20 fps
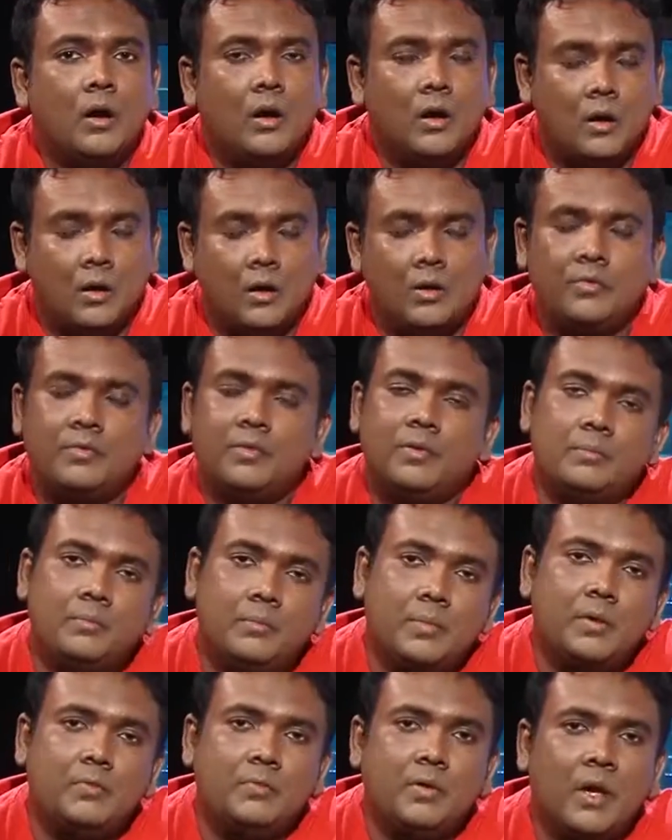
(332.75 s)
If you
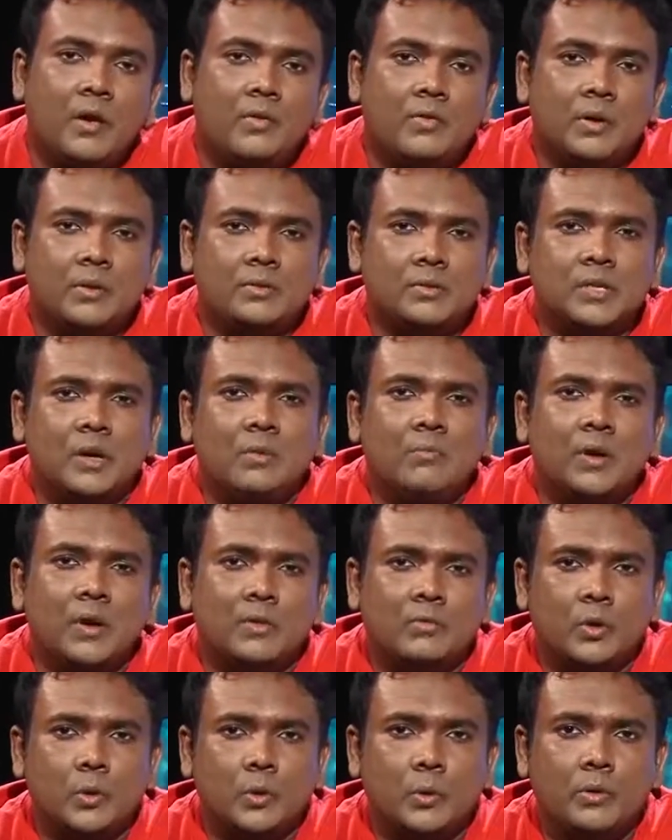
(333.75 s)
have a somewhat
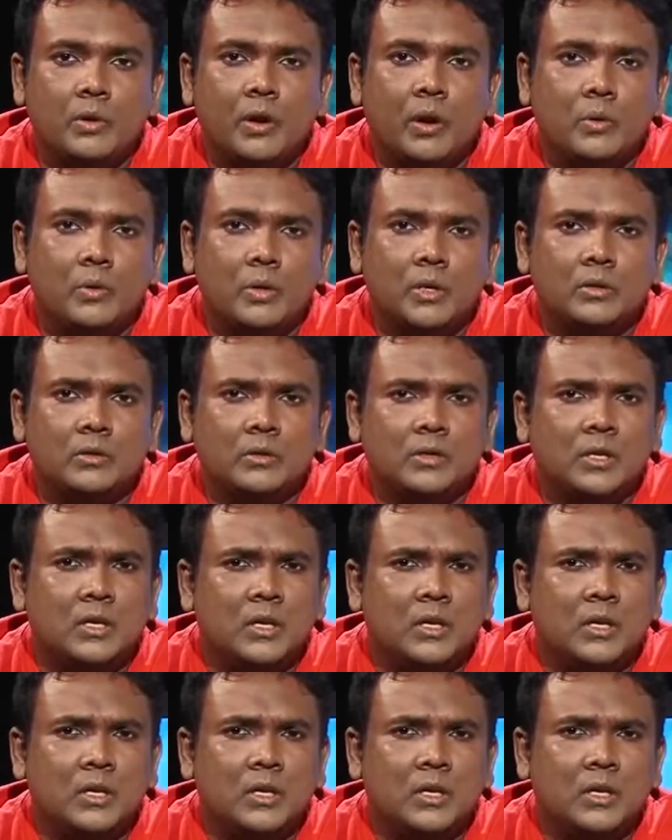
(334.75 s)
of a good router,